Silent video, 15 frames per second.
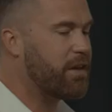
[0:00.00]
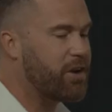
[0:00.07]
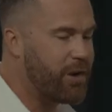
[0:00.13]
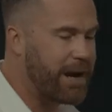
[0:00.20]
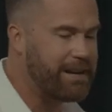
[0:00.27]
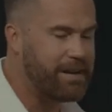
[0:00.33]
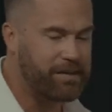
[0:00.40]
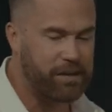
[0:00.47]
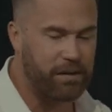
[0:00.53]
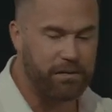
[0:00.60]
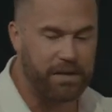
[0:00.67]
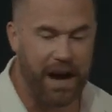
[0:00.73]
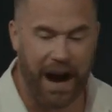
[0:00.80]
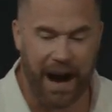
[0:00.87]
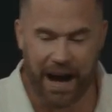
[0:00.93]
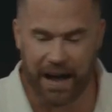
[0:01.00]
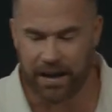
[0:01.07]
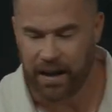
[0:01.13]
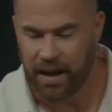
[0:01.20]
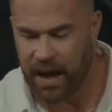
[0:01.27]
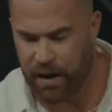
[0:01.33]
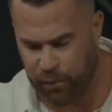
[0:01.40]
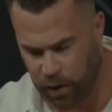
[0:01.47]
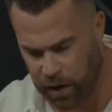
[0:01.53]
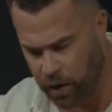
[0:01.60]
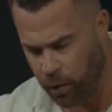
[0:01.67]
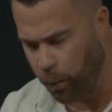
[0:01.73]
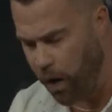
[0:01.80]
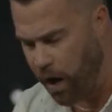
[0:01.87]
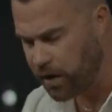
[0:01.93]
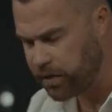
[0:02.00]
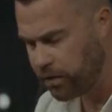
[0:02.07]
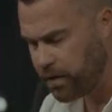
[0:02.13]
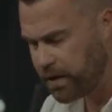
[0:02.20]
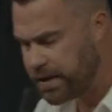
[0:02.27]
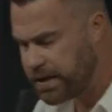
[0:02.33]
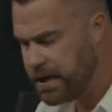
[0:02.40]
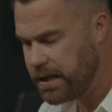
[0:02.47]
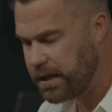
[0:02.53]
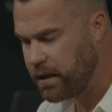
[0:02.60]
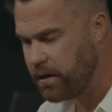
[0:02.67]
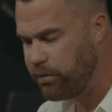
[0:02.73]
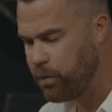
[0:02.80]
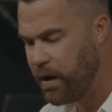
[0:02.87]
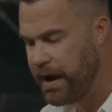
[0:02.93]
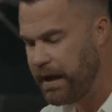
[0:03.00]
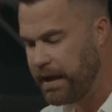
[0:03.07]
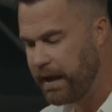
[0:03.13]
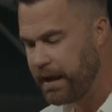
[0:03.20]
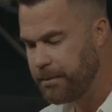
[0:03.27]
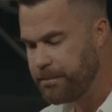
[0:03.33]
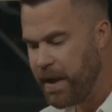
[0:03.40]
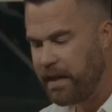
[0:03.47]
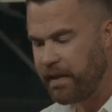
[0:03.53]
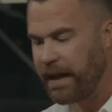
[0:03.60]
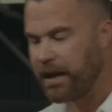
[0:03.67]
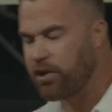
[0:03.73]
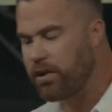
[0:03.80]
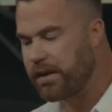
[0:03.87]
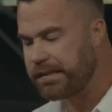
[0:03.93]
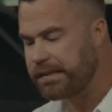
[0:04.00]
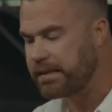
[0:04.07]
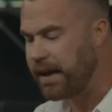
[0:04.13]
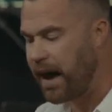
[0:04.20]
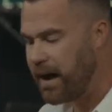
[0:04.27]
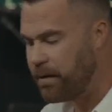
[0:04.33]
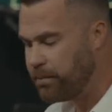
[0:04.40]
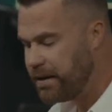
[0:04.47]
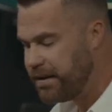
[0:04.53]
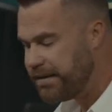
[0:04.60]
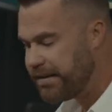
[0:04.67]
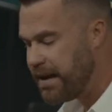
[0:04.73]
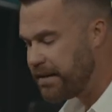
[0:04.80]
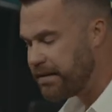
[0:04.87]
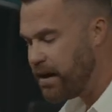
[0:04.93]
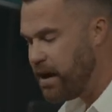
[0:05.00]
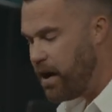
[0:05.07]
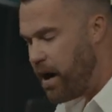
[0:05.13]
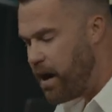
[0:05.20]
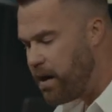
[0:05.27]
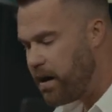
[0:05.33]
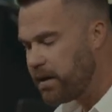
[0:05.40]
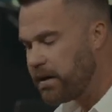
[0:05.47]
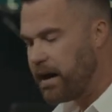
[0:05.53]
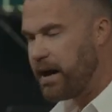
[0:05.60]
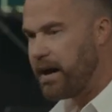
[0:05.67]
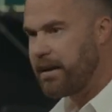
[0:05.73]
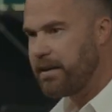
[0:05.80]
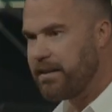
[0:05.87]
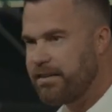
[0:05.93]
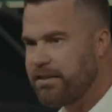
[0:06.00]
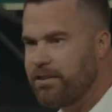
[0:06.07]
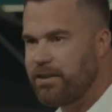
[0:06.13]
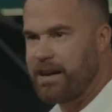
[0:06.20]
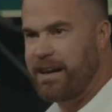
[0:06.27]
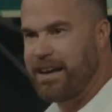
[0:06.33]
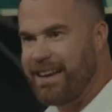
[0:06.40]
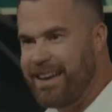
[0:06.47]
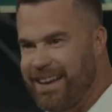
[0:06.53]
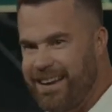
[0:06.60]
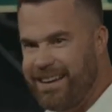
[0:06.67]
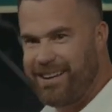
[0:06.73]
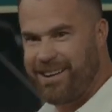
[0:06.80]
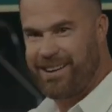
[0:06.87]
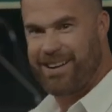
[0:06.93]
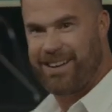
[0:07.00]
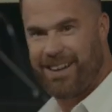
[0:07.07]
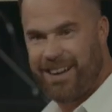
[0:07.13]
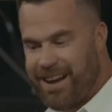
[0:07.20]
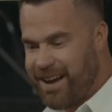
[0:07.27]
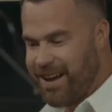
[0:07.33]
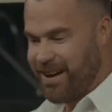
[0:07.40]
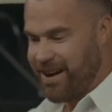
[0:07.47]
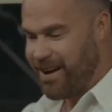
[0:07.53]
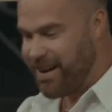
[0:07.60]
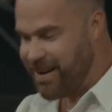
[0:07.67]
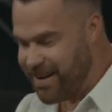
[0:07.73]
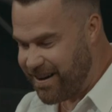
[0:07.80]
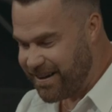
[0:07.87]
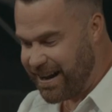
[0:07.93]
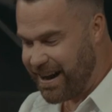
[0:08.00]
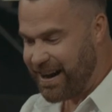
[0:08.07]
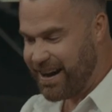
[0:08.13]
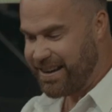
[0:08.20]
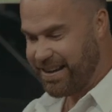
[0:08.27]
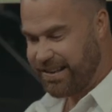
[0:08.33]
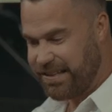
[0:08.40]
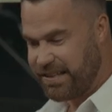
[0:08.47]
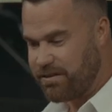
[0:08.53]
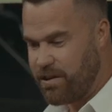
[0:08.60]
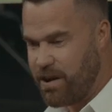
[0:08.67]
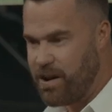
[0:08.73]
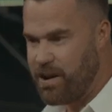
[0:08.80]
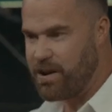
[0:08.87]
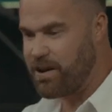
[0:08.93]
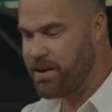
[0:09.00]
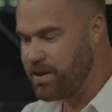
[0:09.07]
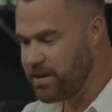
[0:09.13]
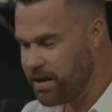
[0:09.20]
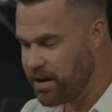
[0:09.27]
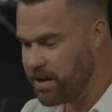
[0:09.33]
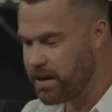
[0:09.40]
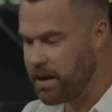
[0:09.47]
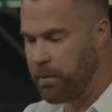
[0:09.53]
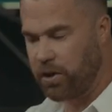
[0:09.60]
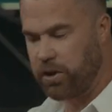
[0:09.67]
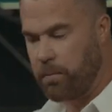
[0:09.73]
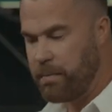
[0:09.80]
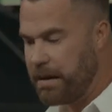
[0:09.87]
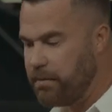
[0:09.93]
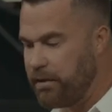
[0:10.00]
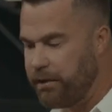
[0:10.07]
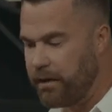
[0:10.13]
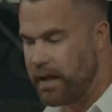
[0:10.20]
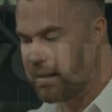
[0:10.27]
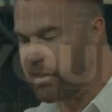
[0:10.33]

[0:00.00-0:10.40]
the greatness of God if we're going to walk through a season of waiting. Like Chris Tomlin says, our God is greater, our God is stronger. Come on, don't make me feel